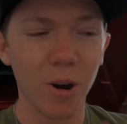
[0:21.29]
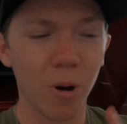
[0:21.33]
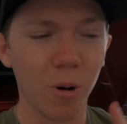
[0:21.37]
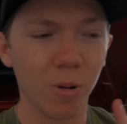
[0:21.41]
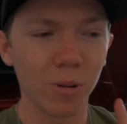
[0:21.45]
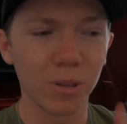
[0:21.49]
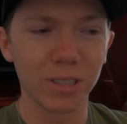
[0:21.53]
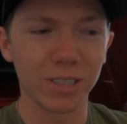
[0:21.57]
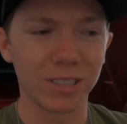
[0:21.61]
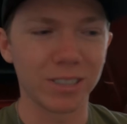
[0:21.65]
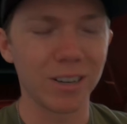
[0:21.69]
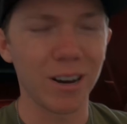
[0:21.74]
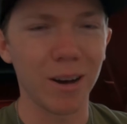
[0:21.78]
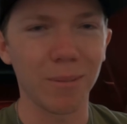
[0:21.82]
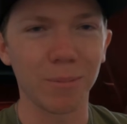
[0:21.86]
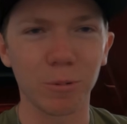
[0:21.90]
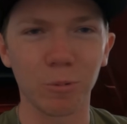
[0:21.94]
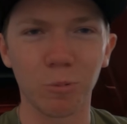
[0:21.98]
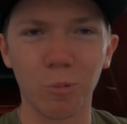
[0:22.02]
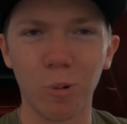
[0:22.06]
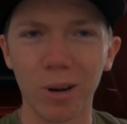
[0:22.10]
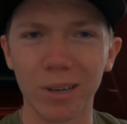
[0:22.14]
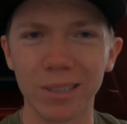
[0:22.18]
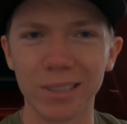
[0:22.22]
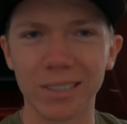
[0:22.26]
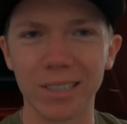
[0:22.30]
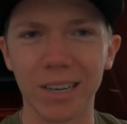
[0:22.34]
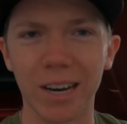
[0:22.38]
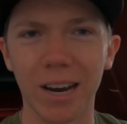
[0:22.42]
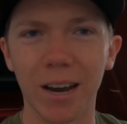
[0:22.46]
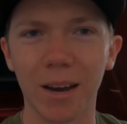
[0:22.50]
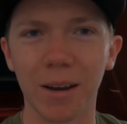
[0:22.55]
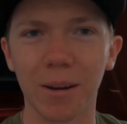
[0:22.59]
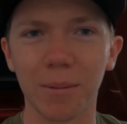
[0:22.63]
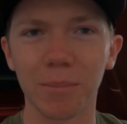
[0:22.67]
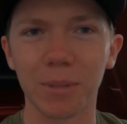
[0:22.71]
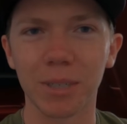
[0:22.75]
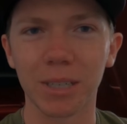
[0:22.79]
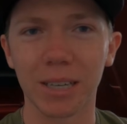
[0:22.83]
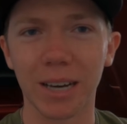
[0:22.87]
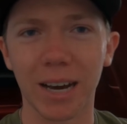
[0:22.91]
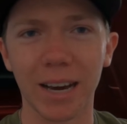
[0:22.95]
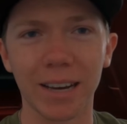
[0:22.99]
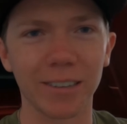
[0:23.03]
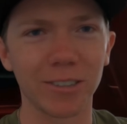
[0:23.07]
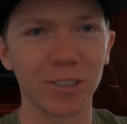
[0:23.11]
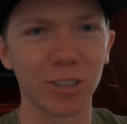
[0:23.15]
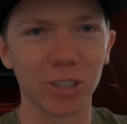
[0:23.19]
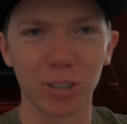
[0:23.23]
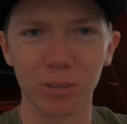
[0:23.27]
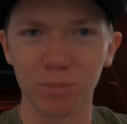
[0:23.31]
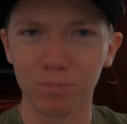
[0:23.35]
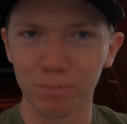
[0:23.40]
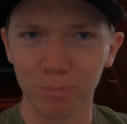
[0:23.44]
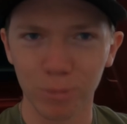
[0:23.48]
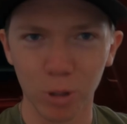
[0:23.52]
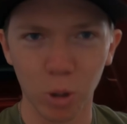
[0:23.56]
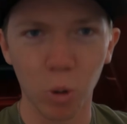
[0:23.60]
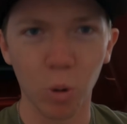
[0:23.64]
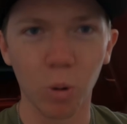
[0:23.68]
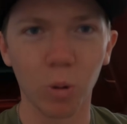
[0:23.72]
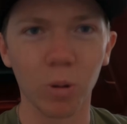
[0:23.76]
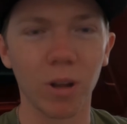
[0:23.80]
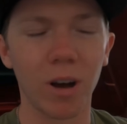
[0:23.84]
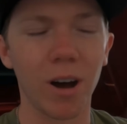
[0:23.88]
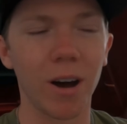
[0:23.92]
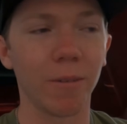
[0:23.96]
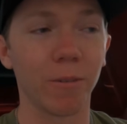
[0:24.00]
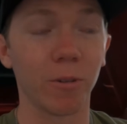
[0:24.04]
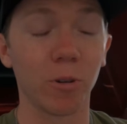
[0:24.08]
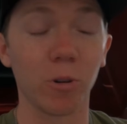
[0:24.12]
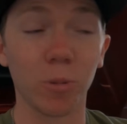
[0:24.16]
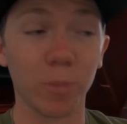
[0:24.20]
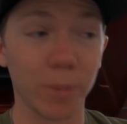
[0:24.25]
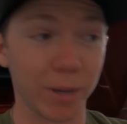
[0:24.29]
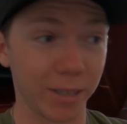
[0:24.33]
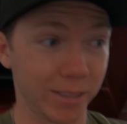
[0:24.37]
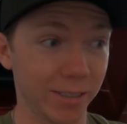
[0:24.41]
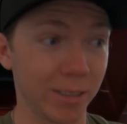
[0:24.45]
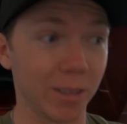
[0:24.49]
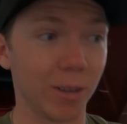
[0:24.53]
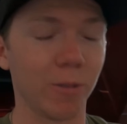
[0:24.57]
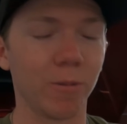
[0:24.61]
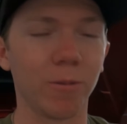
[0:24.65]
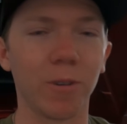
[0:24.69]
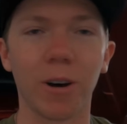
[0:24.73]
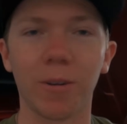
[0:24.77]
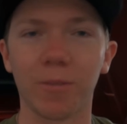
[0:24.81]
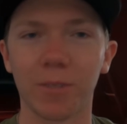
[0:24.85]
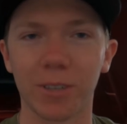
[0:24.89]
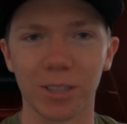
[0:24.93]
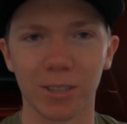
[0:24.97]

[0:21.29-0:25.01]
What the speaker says: only stopped one time to kind of just cool myself off,